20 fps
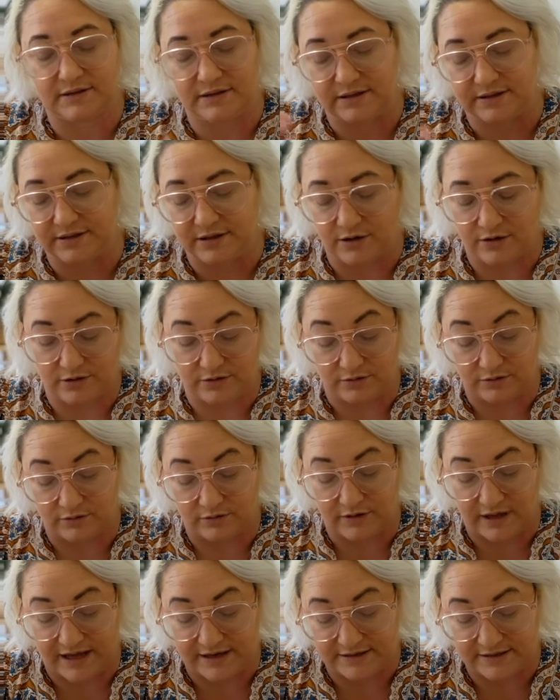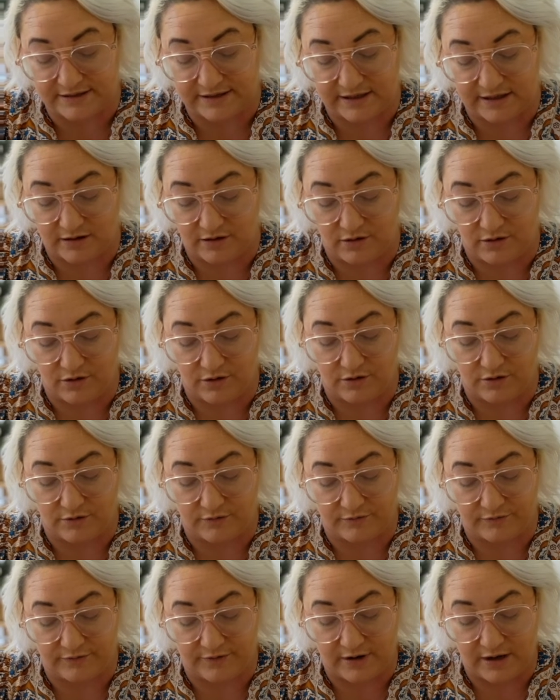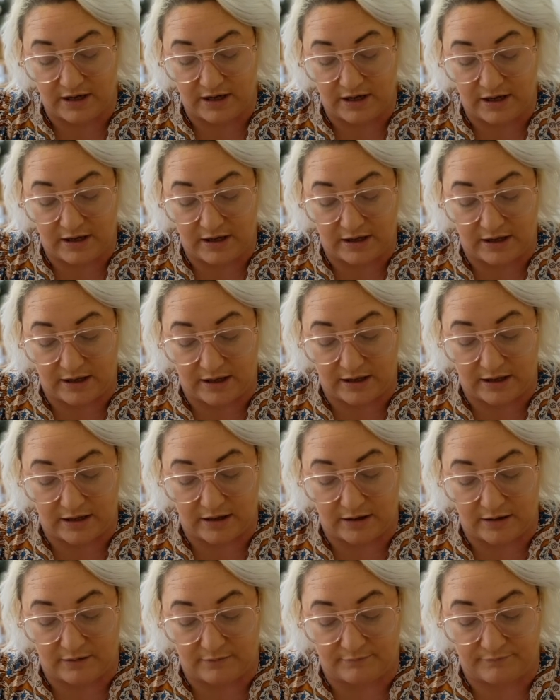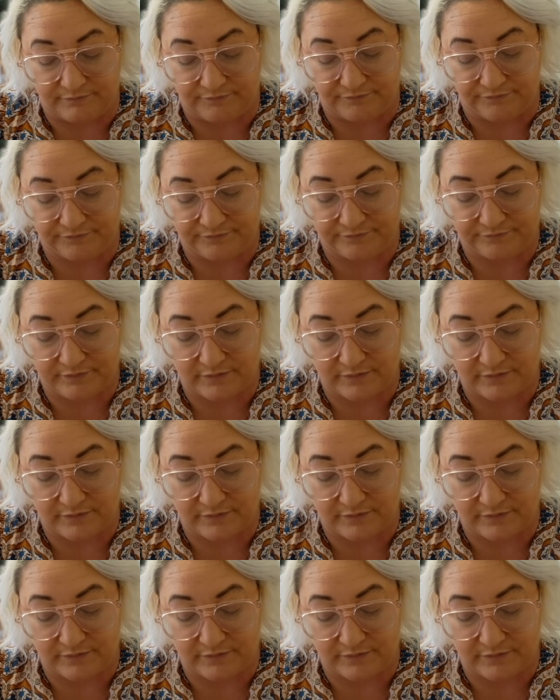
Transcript: this whole idea of like